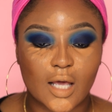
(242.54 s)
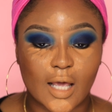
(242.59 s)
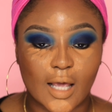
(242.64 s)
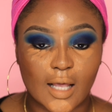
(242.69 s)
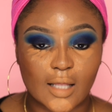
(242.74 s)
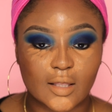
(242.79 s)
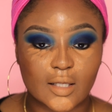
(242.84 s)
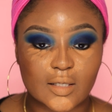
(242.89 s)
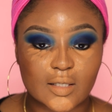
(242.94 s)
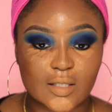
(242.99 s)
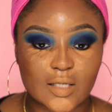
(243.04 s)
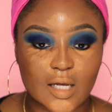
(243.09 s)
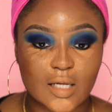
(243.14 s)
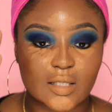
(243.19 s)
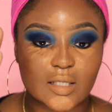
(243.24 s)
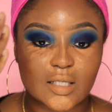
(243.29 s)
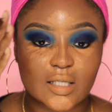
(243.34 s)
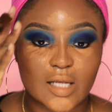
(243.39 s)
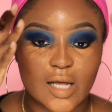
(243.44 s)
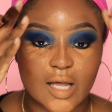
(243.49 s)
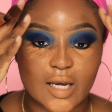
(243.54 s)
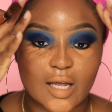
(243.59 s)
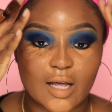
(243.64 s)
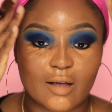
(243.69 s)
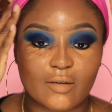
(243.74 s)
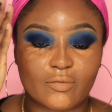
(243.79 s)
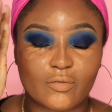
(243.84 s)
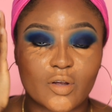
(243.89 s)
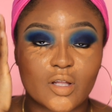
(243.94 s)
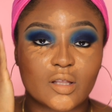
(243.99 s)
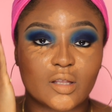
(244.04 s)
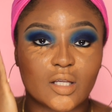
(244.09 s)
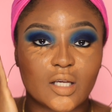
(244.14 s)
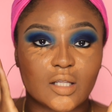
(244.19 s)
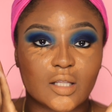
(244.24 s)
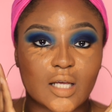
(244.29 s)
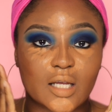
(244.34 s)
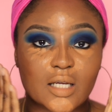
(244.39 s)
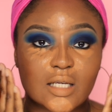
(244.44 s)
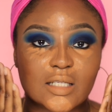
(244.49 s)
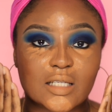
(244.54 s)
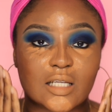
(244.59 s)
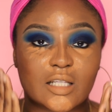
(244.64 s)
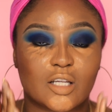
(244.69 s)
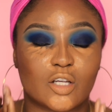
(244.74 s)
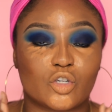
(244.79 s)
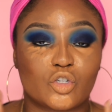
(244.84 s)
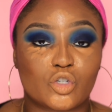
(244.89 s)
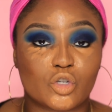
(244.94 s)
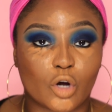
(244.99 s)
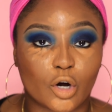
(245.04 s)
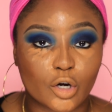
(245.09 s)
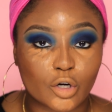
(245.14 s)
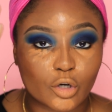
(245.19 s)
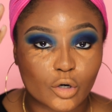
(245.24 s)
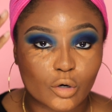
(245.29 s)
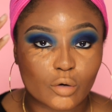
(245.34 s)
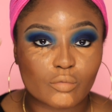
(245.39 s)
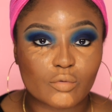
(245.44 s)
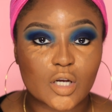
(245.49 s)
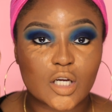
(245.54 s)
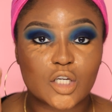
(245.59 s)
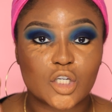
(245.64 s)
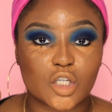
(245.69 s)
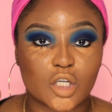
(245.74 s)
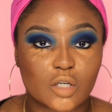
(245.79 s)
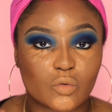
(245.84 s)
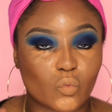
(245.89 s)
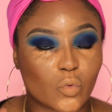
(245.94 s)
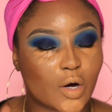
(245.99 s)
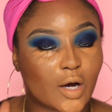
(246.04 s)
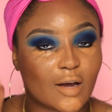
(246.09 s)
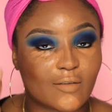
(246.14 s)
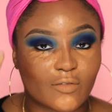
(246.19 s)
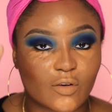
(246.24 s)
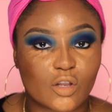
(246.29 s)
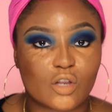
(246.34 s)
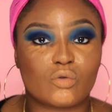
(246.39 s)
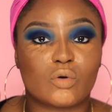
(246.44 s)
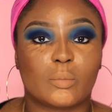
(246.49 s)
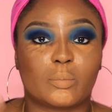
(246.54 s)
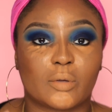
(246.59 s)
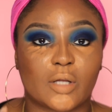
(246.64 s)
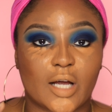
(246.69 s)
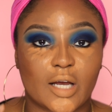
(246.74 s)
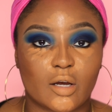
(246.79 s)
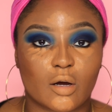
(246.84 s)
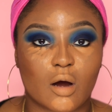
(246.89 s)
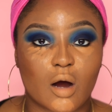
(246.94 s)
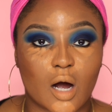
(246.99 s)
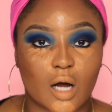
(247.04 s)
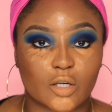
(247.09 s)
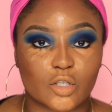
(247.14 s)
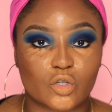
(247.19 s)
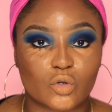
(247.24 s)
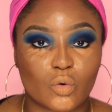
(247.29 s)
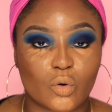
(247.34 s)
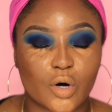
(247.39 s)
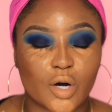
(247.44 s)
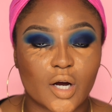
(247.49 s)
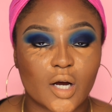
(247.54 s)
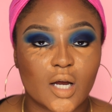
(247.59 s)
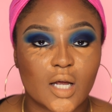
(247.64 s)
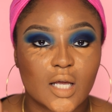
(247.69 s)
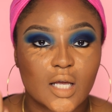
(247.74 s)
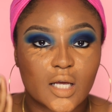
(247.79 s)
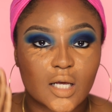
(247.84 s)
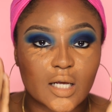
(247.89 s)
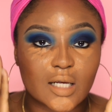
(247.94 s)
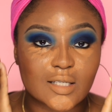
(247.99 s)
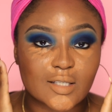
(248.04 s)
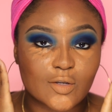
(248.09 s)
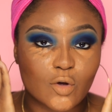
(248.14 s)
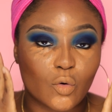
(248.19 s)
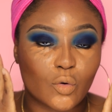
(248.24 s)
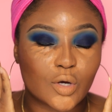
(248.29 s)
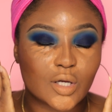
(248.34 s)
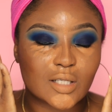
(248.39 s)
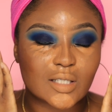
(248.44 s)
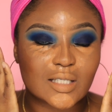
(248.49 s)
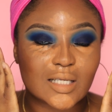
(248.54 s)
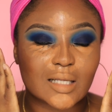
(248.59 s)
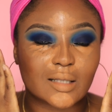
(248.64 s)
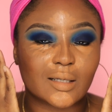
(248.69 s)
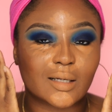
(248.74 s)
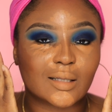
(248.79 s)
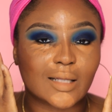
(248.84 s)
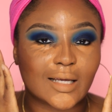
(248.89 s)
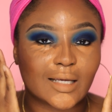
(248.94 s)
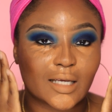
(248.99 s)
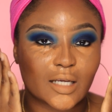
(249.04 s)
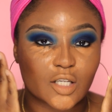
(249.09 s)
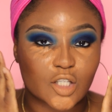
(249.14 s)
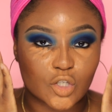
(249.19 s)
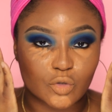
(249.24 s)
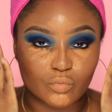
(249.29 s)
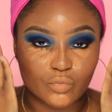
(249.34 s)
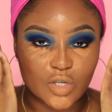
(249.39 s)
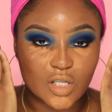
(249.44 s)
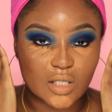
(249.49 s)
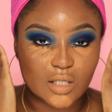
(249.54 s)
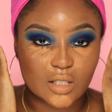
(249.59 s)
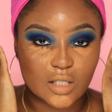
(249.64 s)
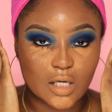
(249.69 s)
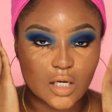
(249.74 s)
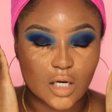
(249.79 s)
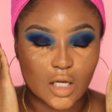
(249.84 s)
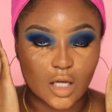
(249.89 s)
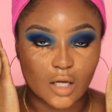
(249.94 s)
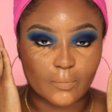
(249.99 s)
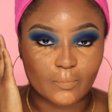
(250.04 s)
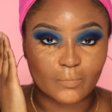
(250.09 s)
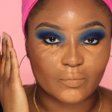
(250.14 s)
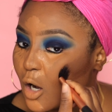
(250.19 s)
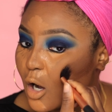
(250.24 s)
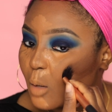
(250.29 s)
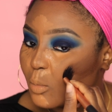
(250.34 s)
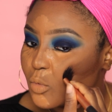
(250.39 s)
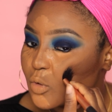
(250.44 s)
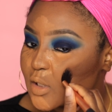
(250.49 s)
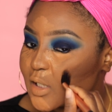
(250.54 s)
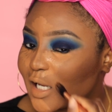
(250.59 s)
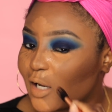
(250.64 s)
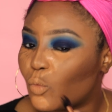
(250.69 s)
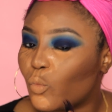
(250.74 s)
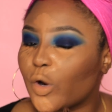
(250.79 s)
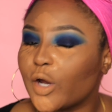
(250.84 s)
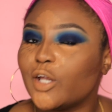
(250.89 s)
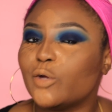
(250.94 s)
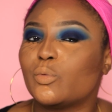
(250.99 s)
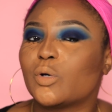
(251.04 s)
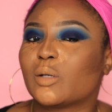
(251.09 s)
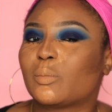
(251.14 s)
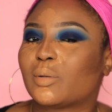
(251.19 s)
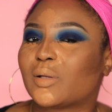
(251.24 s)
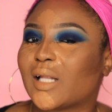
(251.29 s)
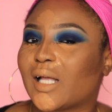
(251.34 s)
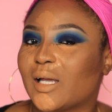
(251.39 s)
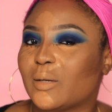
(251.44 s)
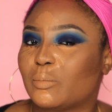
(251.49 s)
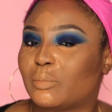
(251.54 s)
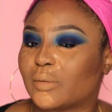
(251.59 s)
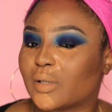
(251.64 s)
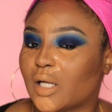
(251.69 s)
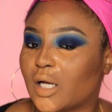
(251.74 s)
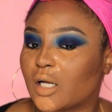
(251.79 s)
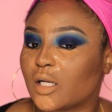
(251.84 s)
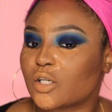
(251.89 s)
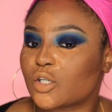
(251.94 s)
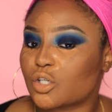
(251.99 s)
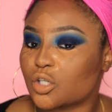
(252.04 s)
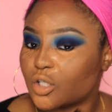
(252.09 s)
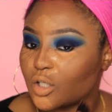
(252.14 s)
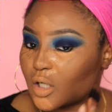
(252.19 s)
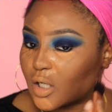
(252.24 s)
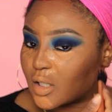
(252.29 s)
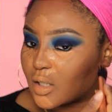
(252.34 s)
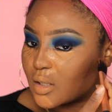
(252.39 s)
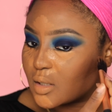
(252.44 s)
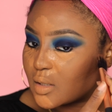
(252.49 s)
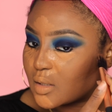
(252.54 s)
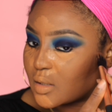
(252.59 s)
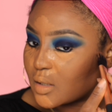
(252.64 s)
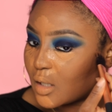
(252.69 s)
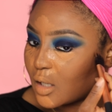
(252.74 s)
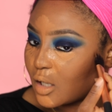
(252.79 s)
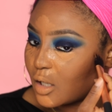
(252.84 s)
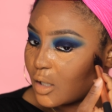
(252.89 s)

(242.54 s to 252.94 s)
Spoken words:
in the sense that everything that is in the darker region, wherever you apply your contour, is going to look like it's receding. Almost like where you would apply blush is